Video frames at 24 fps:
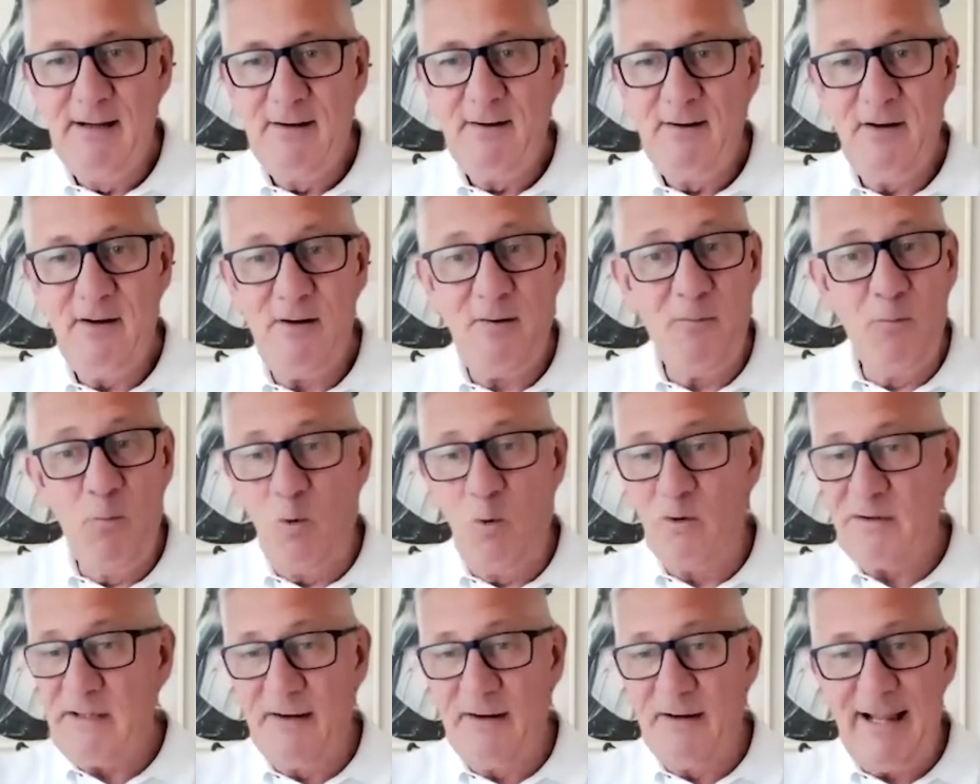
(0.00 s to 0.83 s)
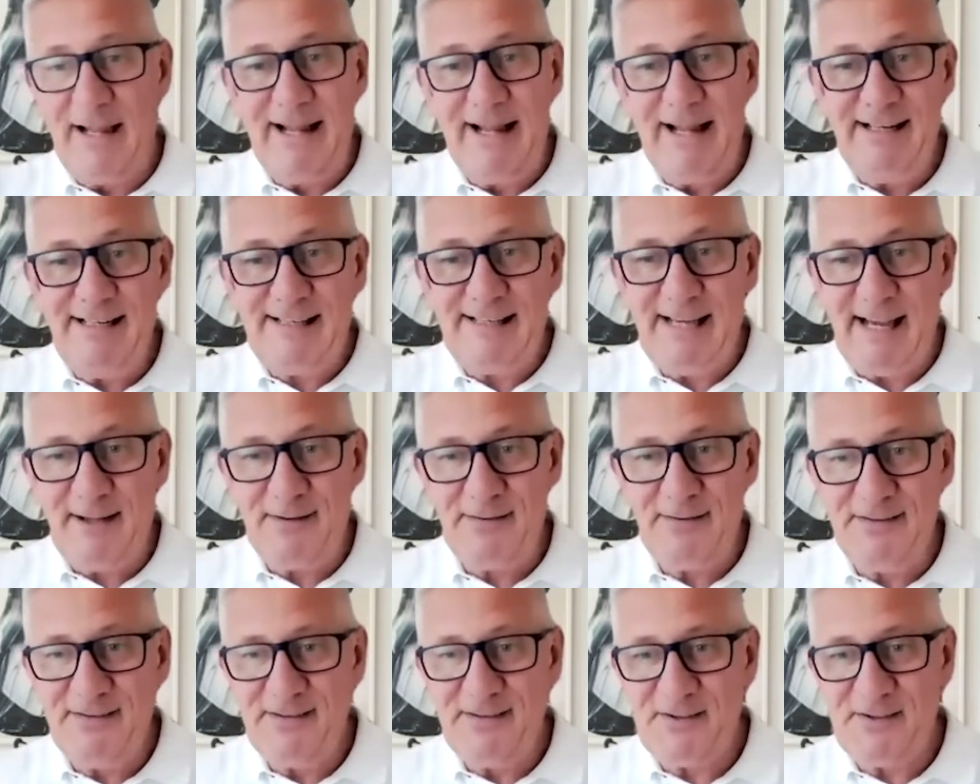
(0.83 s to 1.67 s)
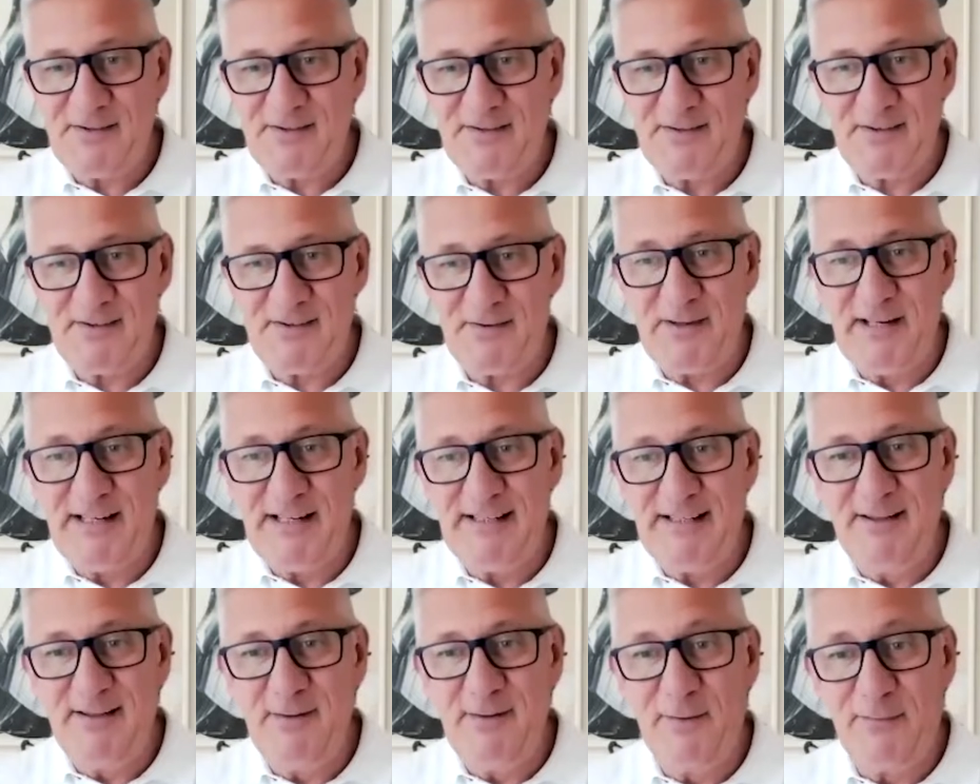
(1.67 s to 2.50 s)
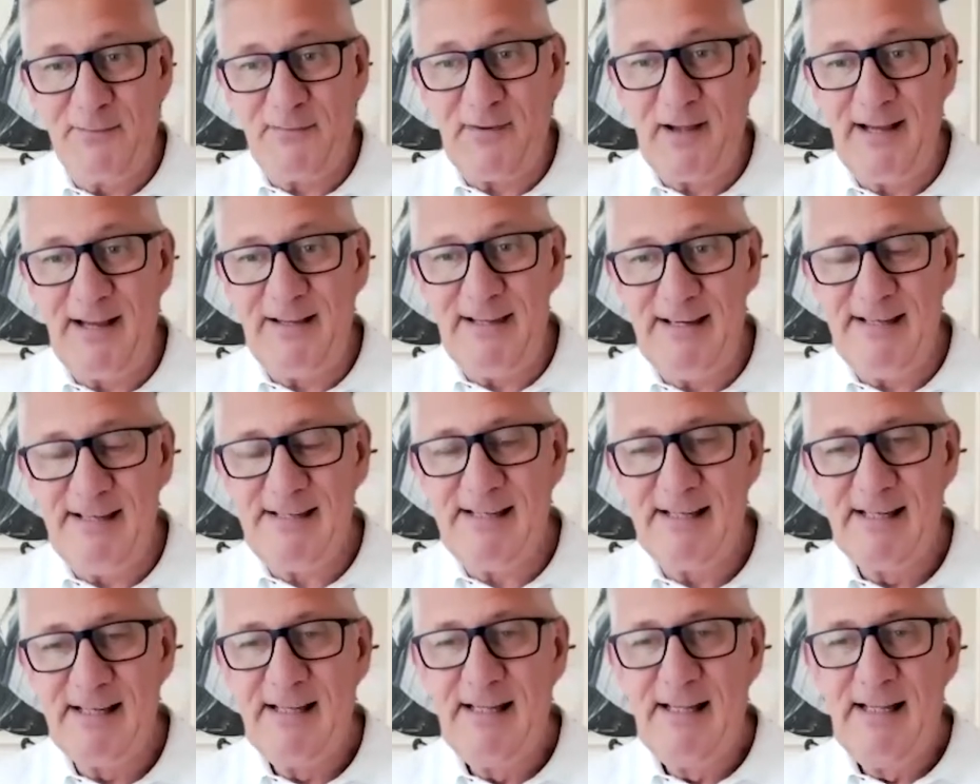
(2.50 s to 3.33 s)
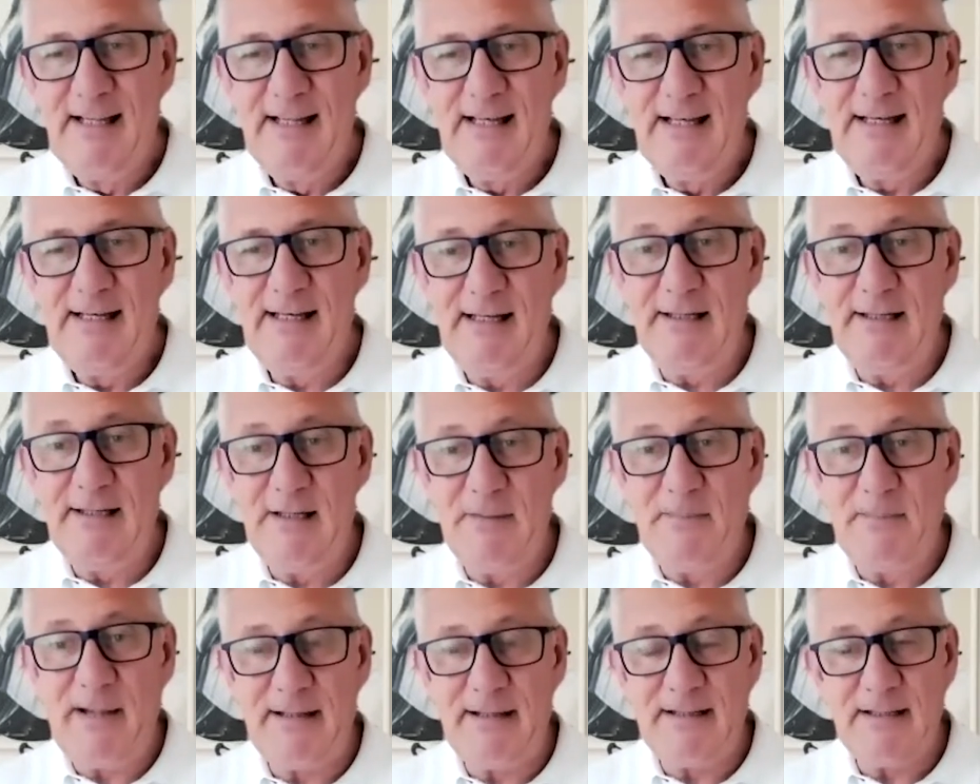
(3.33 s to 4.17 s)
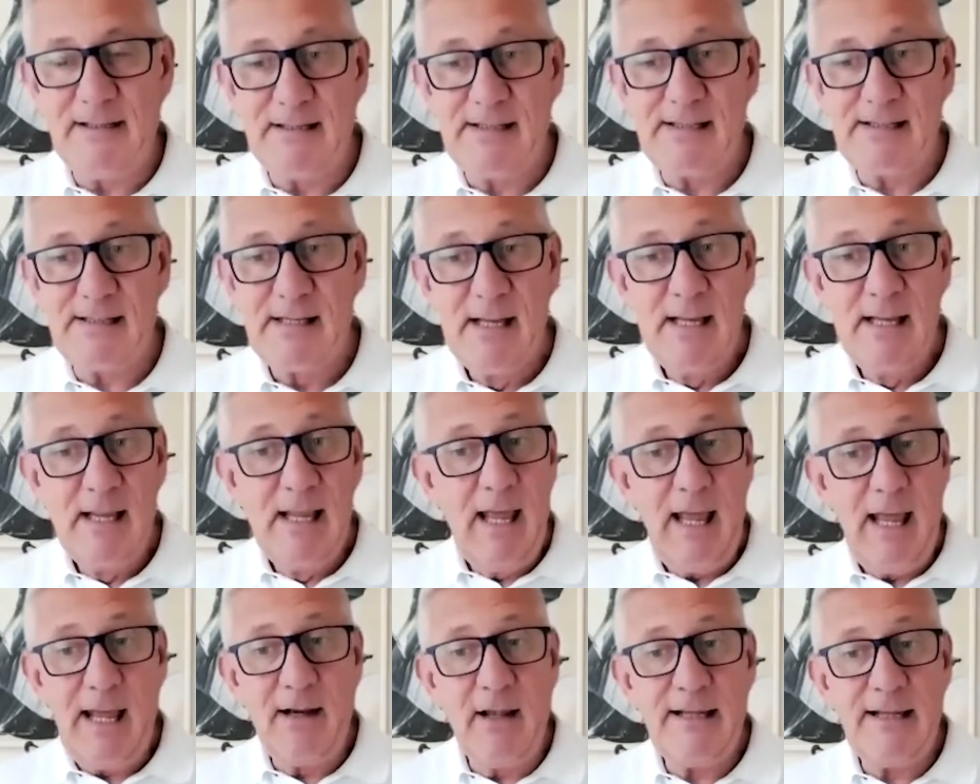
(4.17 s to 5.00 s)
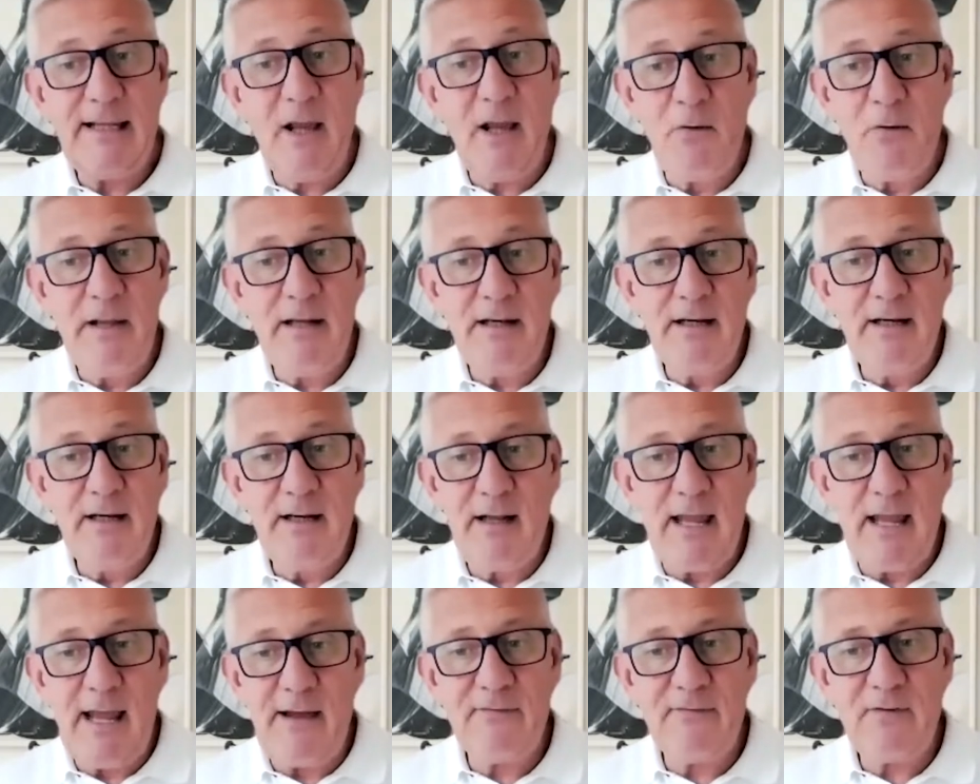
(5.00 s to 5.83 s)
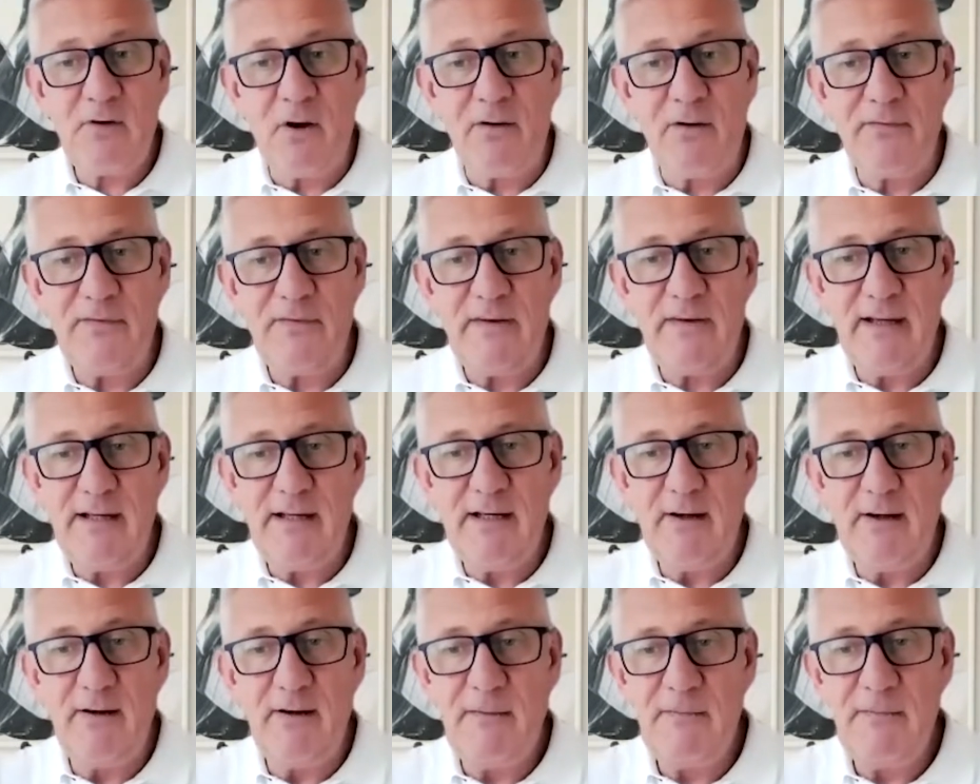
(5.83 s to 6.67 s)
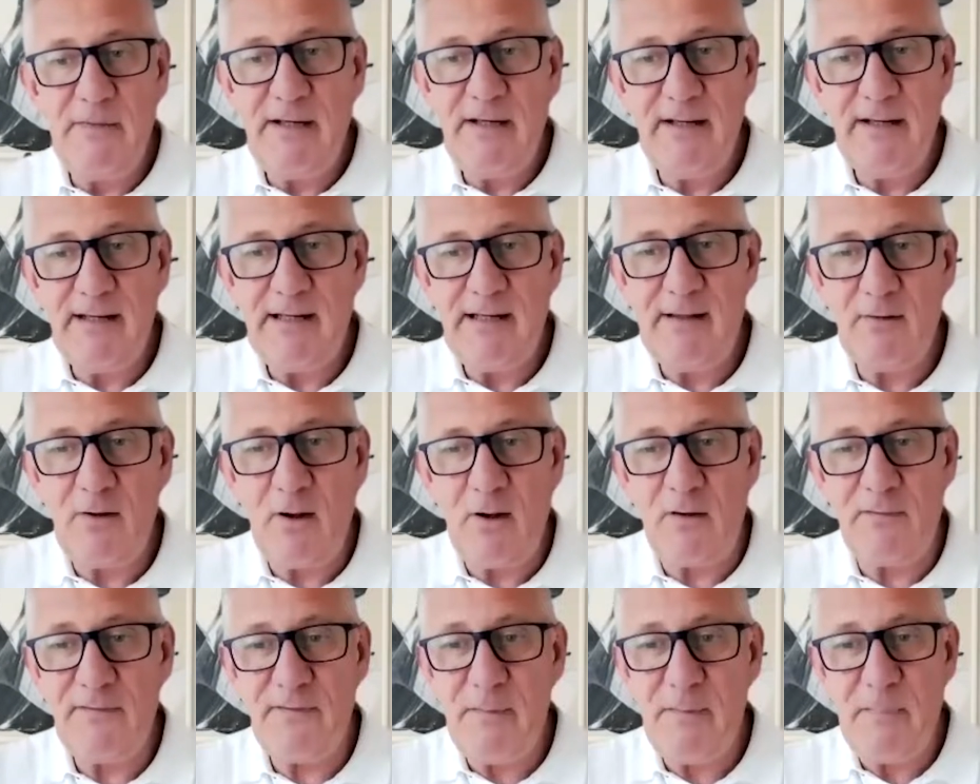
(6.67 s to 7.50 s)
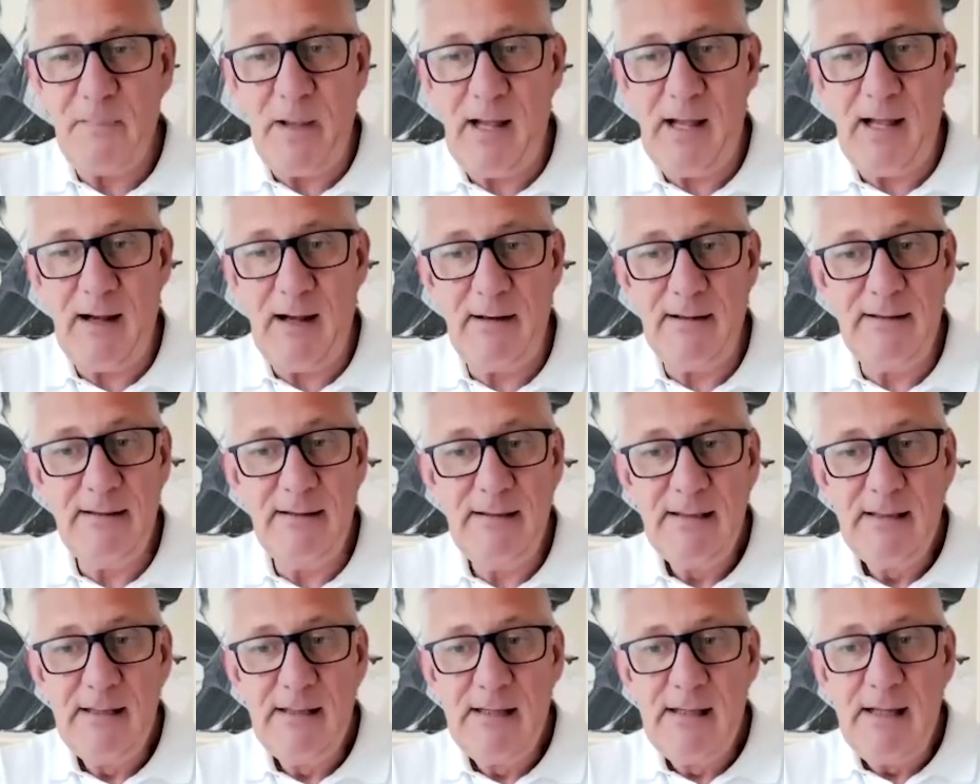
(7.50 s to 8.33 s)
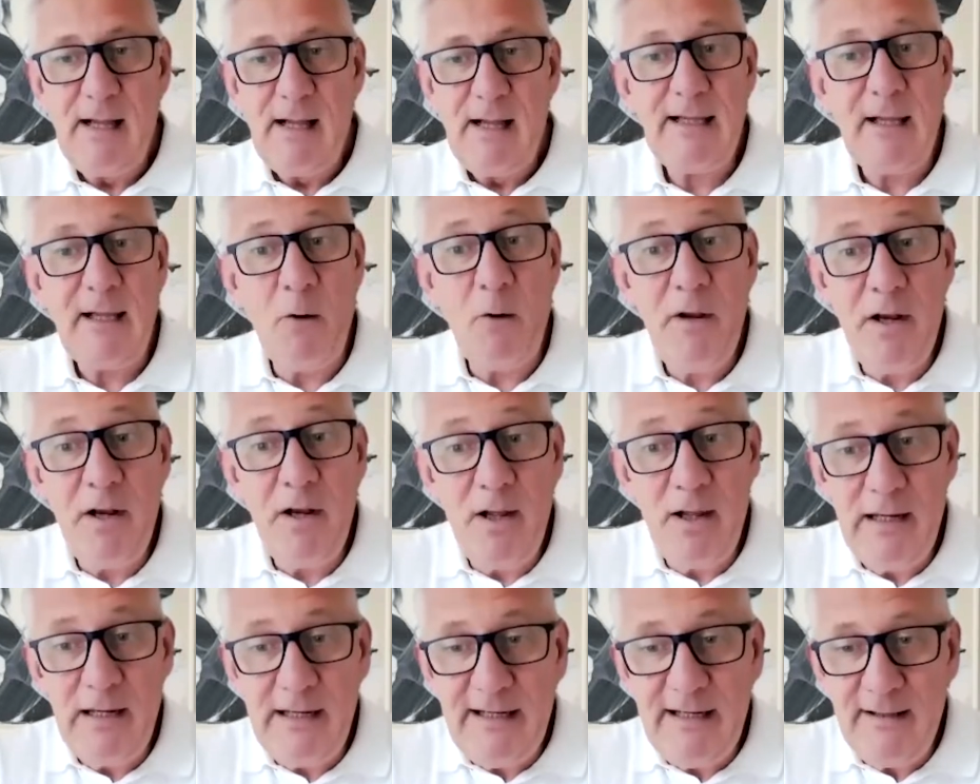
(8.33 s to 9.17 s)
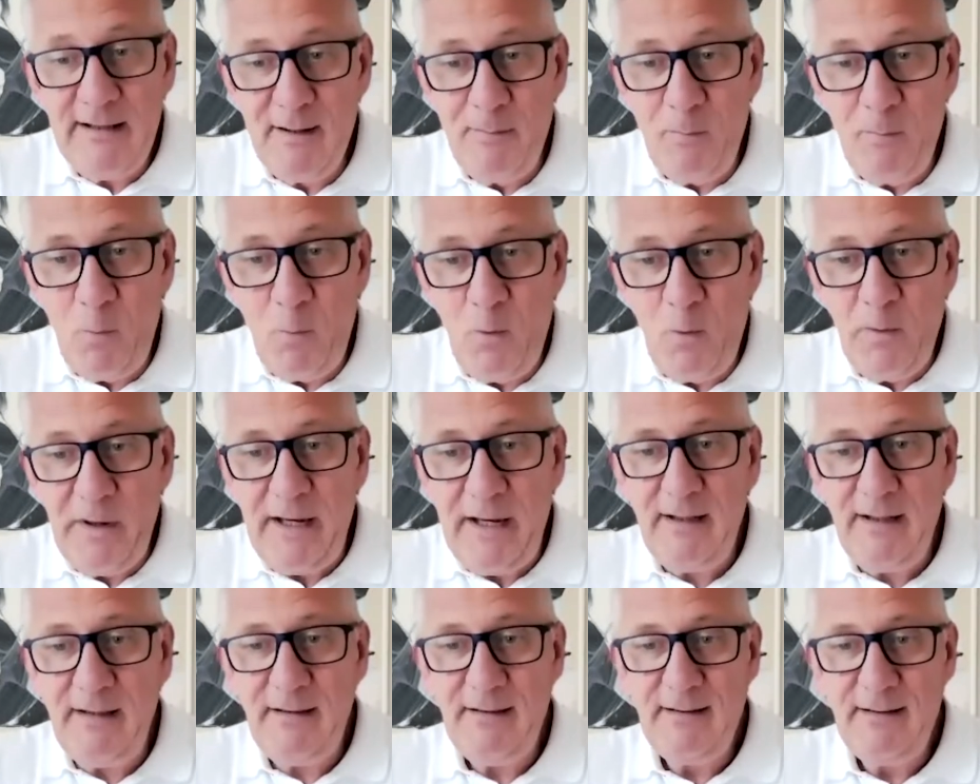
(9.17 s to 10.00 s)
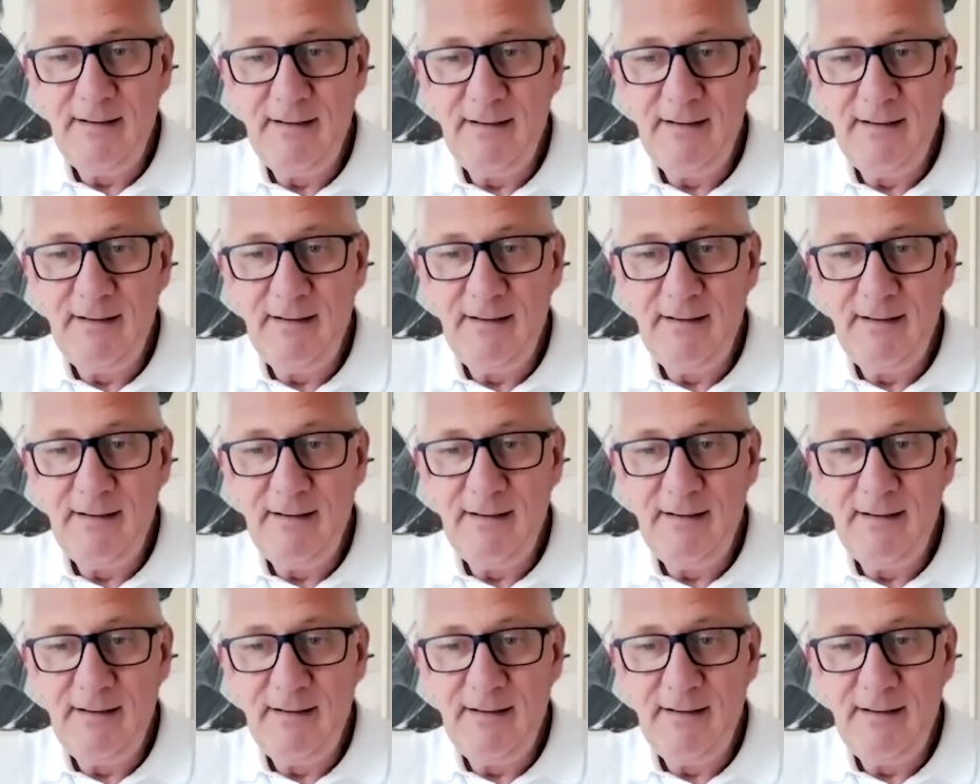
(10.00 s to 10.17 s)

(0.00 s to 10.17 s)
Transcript: You can walk down any town street and you'll find these little independents. And I go in and I have coffee, you know, I mean, a little coffee bar, and I go in early in the morning